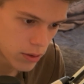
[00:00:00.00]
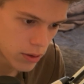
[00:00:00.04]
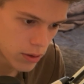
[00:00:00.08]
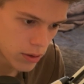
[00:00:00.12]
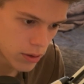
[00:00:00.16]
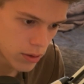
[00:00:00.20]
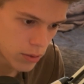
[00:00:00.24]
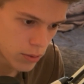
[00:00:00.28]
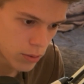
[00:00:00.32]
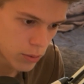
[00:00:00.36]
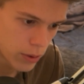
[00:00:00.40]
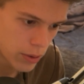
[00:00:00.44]

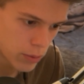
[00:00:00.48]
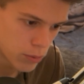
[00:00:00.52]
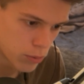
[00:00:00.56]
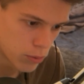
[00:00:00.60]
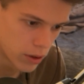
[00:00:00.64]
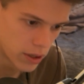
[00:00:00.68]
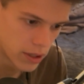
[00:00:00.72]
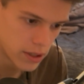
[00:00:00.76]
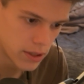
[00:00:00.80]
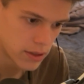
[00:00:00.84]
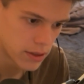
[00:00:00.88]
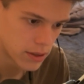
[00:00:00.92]
Wait,
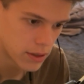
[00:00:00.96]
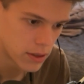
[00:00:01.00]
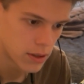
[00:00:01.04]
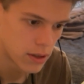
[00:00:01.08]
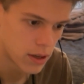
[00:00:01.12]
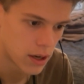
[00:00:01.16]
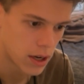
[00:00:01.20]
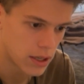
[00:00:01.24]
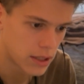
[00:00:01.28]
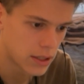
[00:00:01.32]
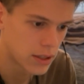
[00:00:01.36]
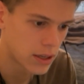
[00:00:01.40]
what?
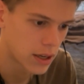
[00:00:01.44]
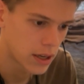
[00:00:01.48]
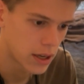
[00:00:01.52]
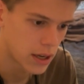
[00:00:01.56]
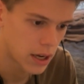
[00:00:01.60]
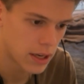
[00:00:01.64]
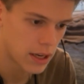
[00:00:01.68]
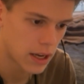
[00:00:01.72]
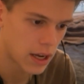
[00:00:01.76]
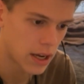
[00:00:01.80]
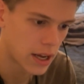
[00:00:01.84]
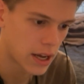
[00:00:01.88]

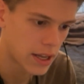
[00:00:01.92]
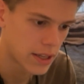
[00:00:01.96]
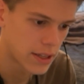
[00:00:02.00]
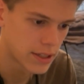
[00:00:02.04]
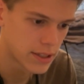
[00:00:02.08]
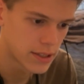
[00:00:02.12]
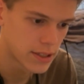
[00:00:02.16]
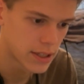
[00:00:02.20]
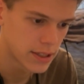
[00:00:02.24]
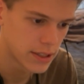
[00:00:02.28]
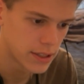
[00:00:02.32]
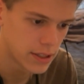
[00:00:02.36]
I had
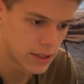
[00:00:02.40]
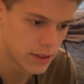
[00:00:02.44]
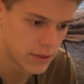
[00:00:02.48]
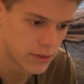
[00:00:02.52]
this idea